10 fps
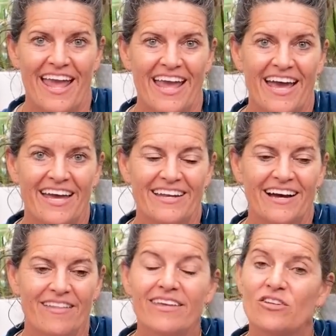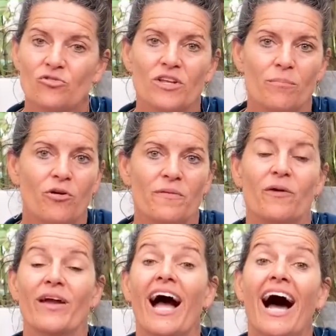And I think it's really important
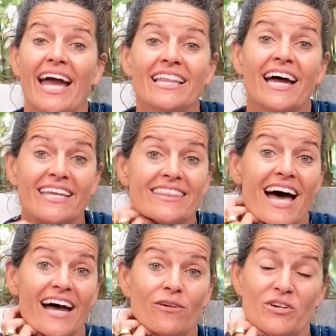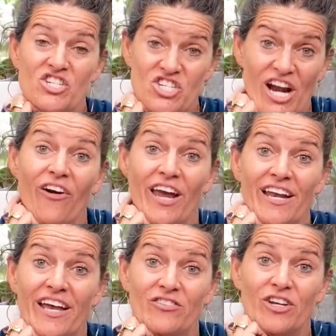that we highlight that and we share
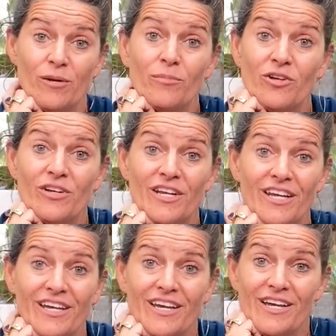it as a community